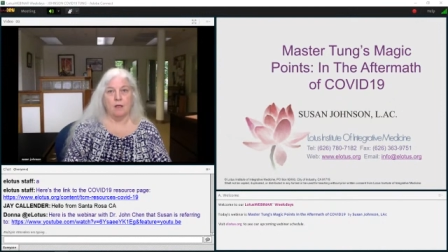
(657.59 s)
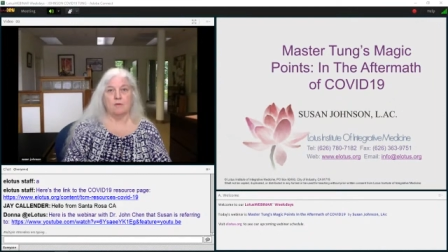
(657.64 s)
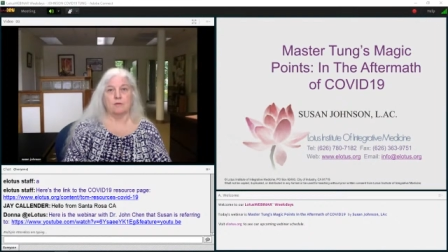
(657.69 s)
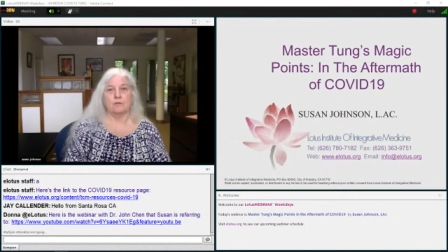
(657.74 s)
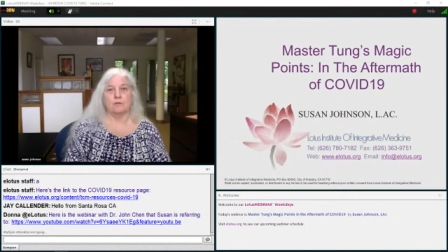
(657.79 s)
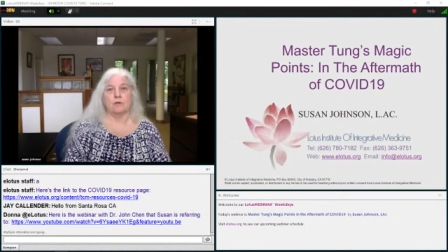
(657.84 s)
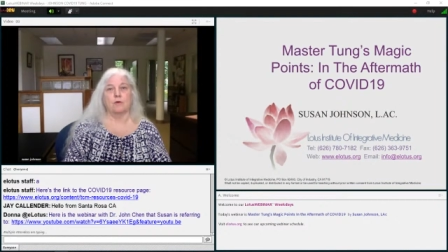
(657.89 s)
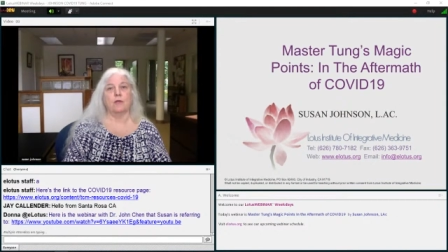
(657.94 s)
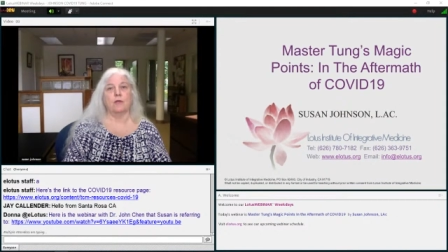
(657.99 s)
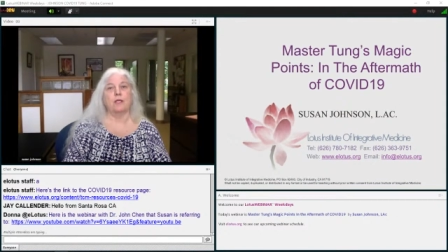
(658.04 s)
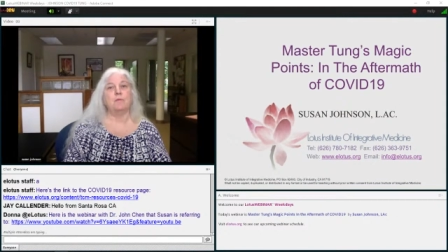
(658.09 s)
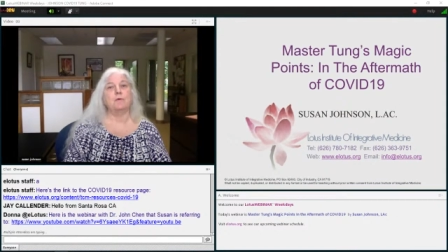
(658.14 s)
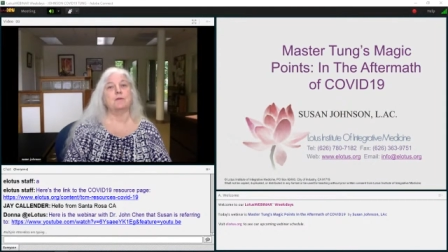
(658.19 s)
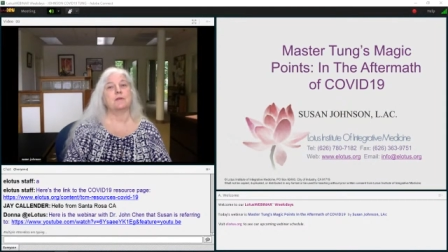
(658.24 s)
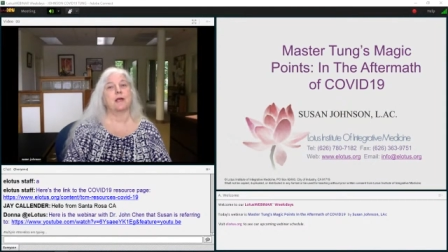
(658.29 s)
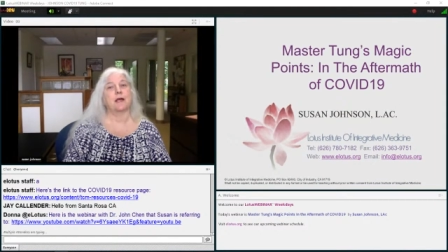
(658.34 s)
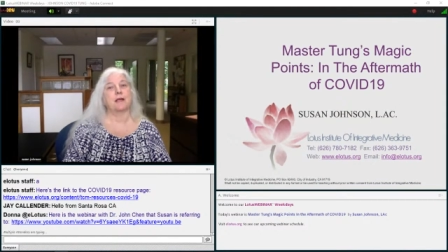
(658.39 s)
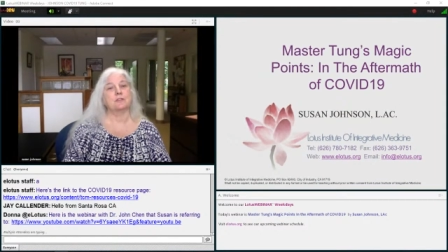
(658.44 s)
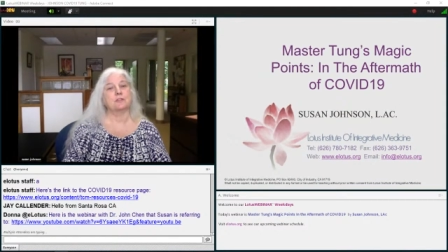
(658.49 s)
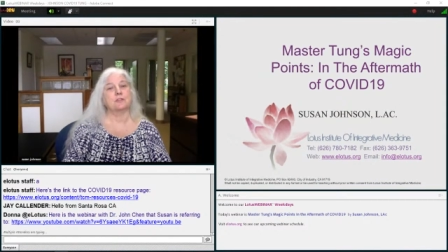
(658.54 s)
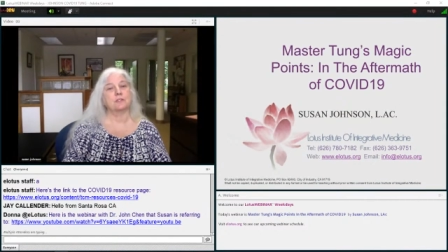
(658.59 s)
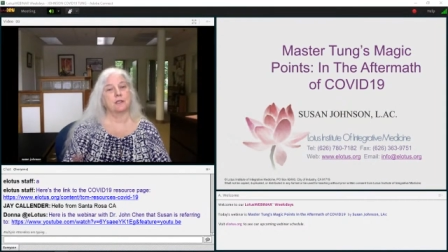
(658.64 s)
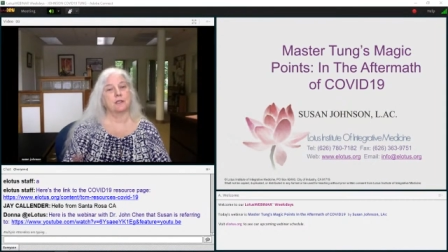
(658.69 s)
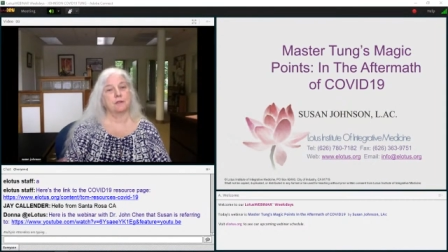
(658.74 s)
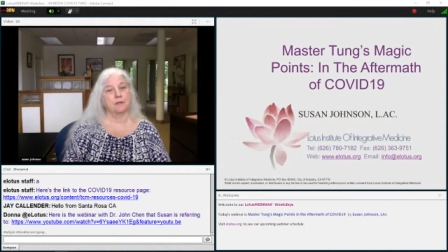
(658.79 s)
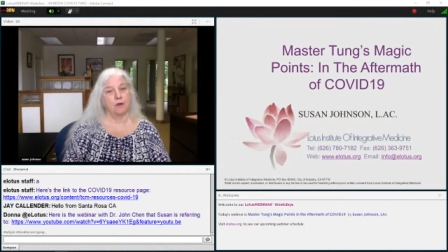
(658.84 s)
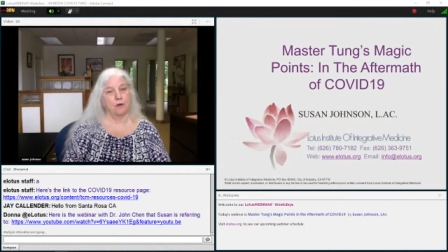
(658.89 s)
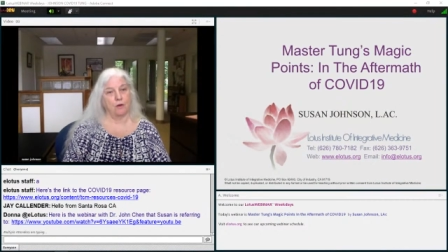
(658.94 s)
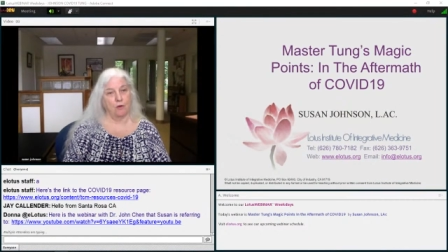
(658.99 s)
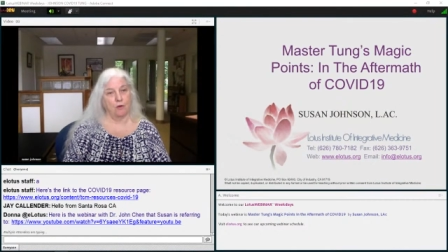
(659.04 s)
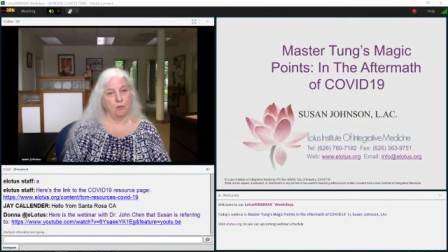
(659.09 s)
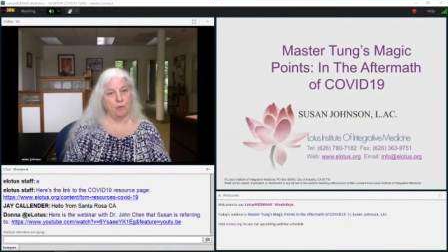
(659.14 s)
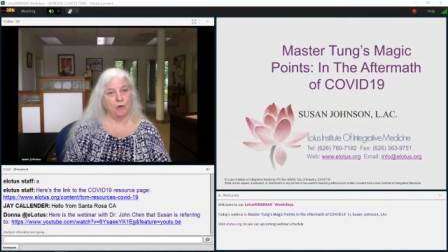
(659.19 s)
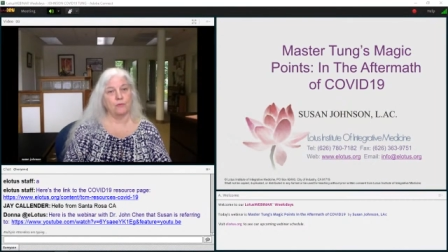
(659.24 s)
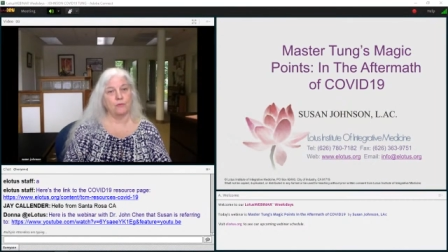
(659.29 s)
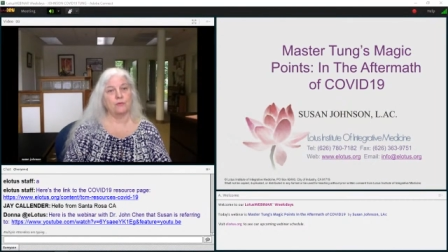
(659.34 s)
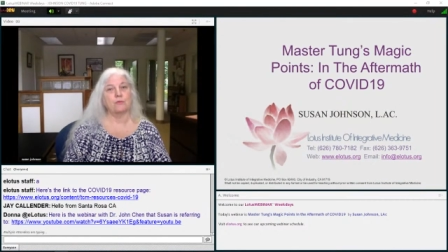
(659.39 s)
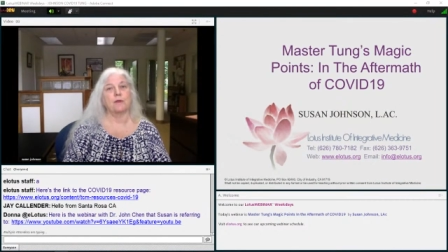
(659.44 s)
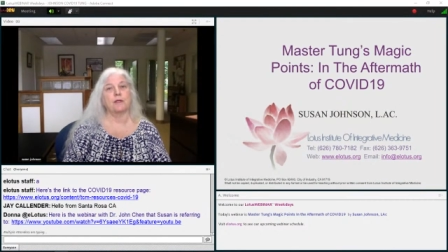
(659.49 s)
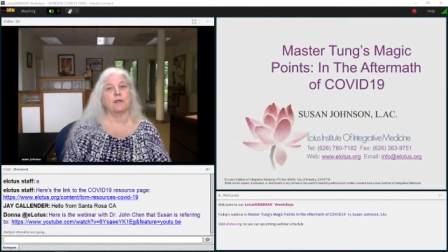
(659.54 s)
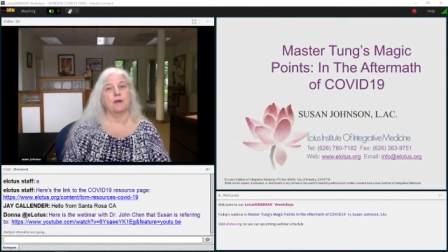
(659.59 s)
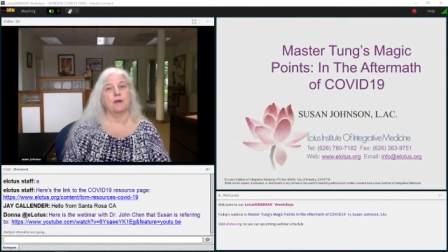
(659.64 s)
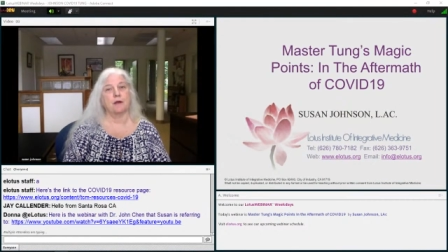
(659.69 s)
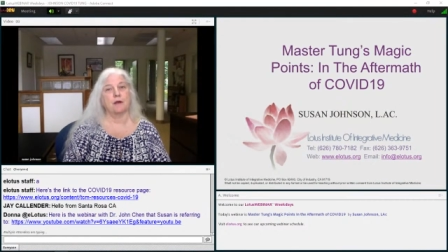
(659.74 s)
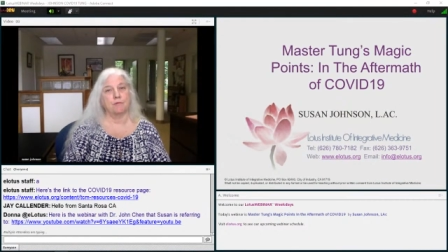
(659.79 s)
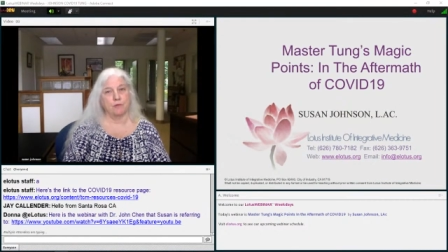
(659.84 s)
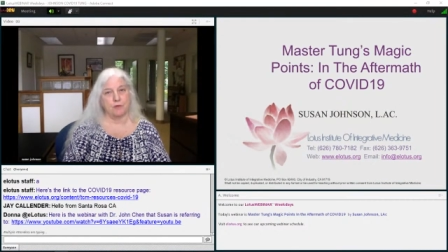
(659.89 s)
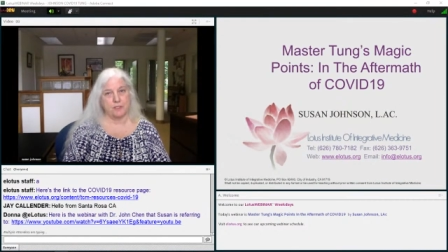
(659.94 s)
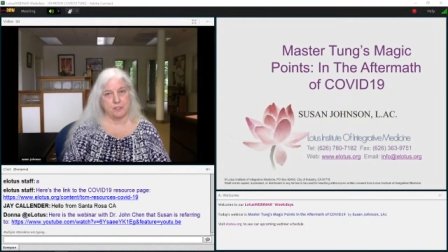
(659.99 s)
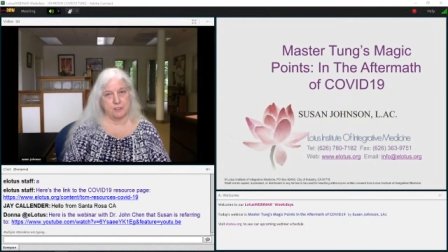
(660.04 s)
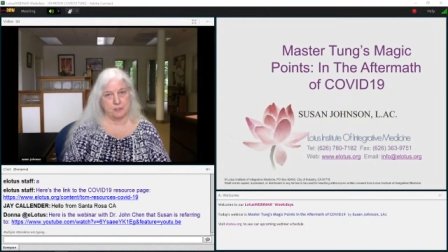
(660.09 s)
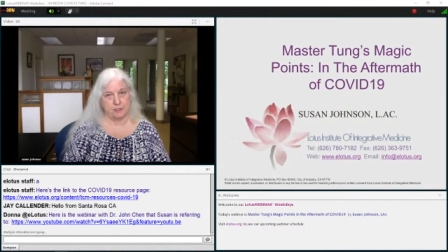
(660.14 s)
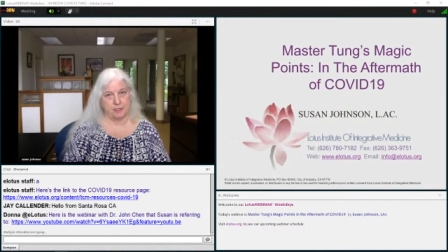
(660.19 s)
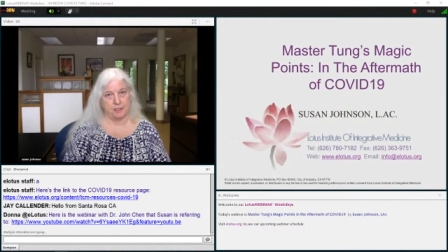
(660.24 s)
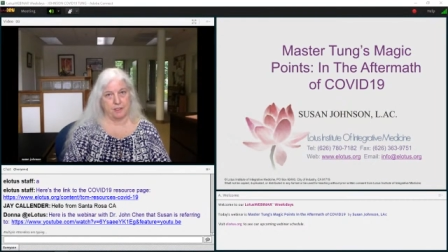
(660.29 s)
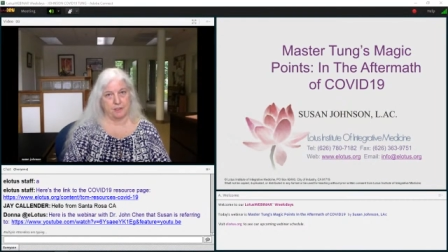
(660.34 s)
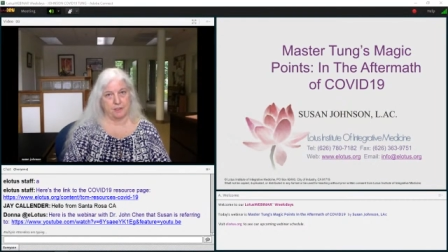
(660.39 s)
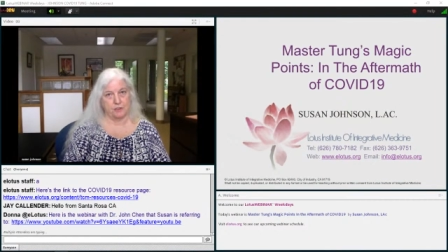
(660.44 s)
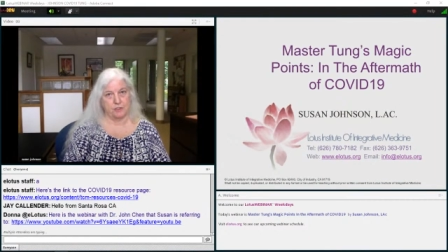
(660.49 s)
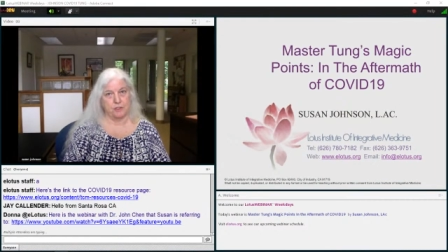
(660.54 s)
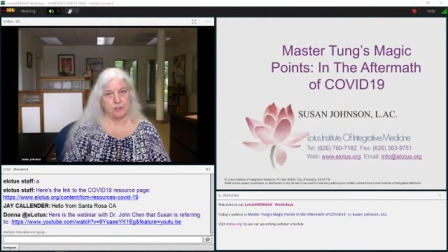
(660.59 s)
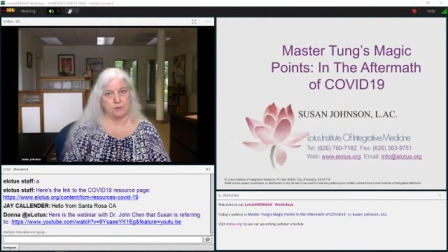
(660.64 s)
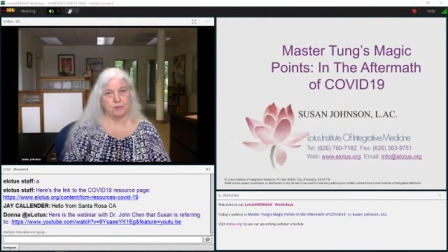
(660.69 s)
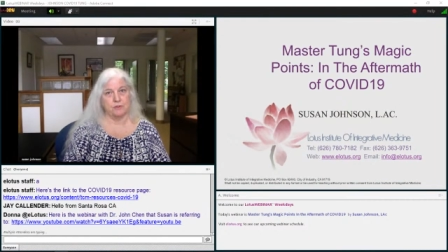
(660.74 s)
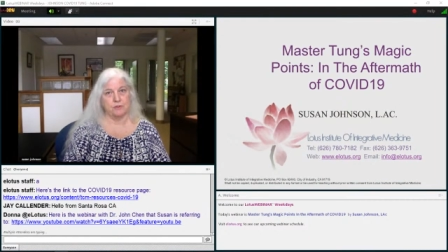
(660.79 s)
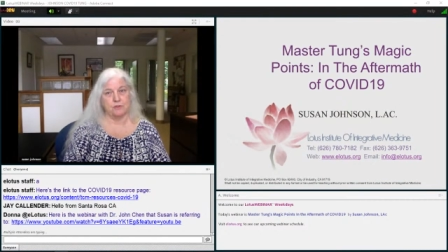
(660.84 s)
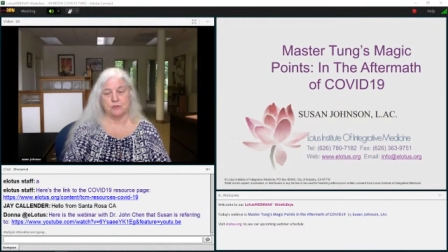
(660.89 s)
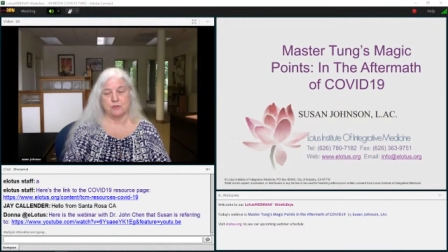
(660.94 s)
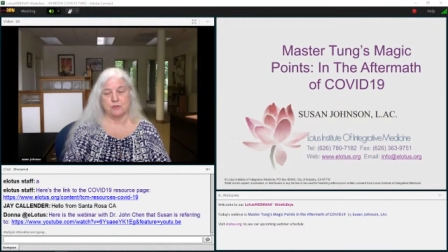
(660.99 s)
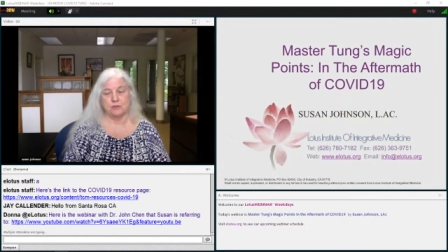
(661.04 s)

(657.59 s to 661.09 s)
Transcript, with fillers: So he was actually in the almost recovery stage. He was